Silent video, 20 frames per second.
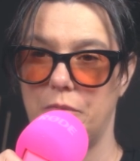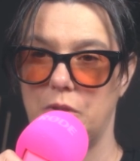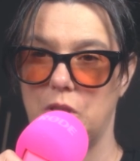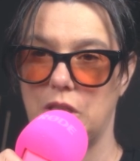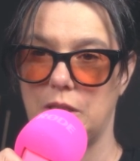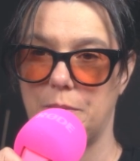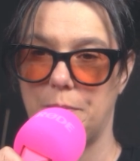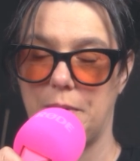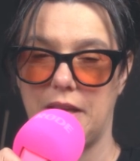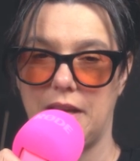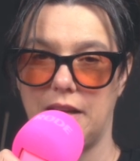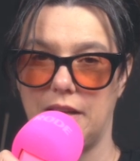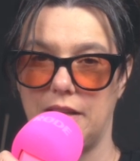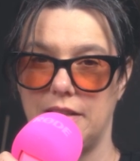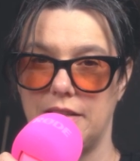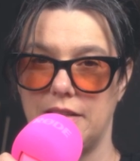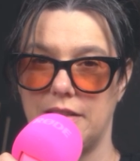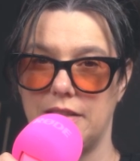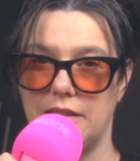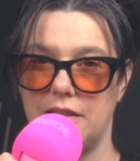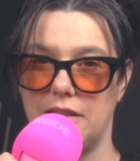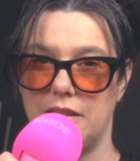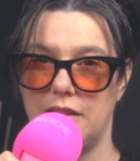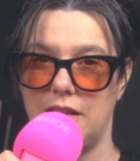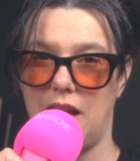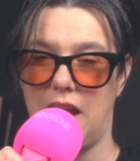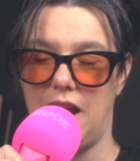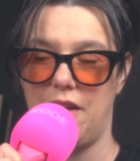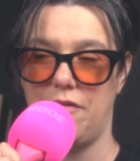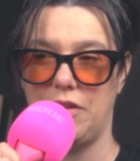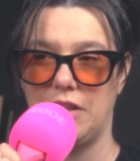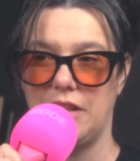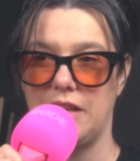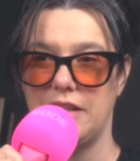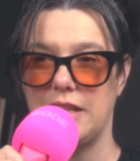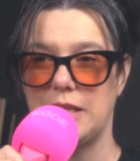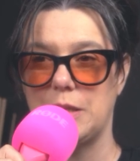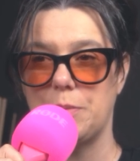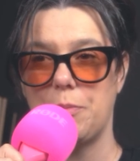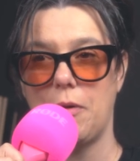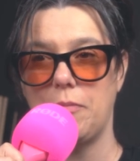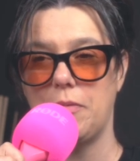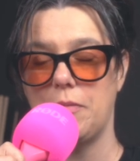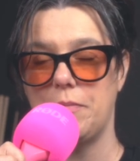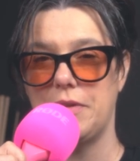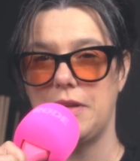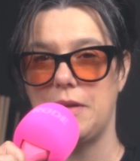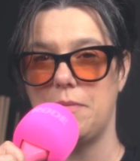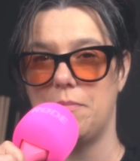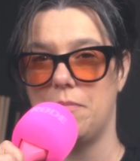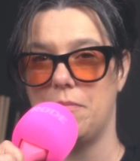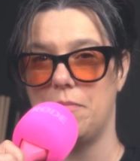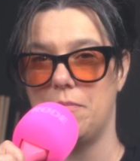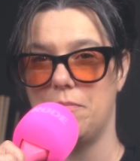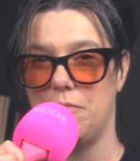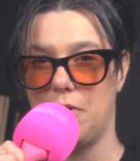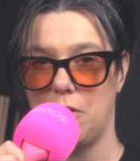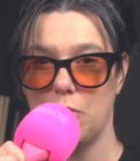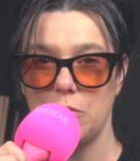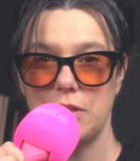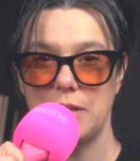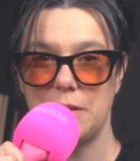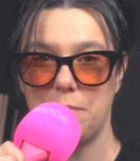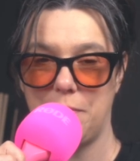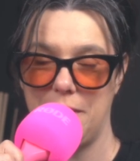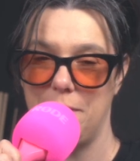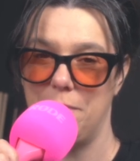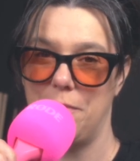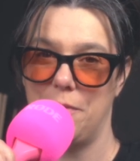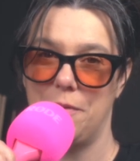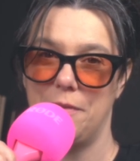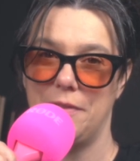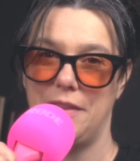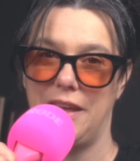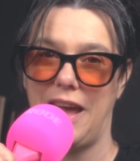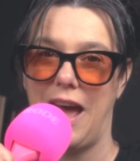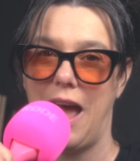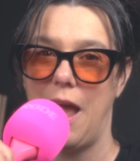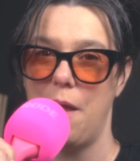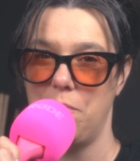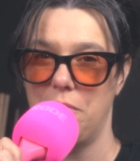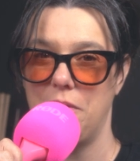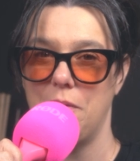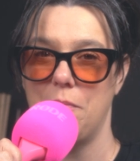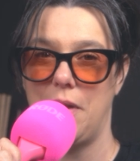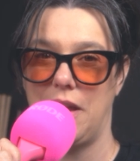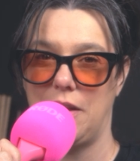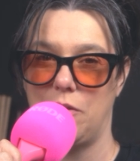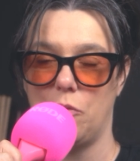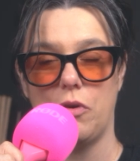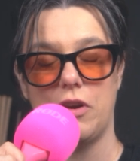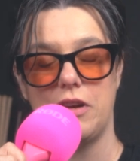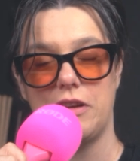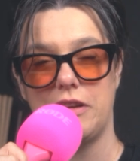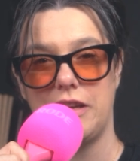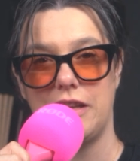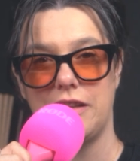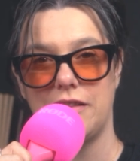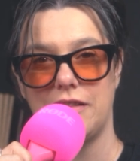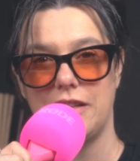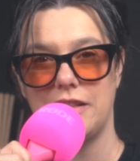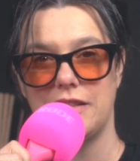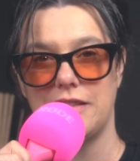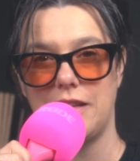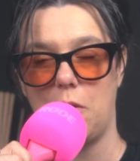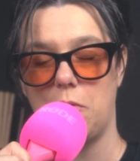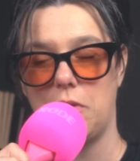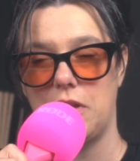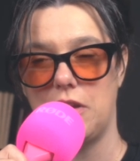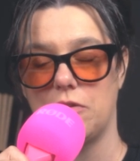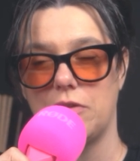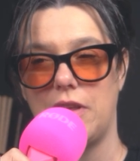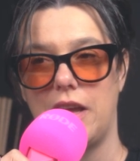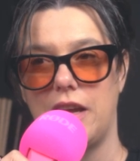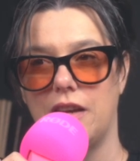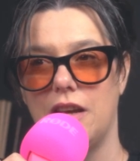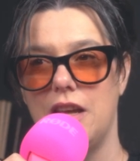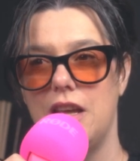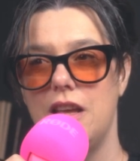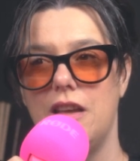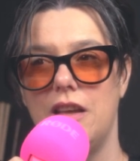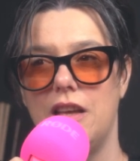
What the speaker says: Just because I feel like that's probably most people. Like I'm the minority that's out here like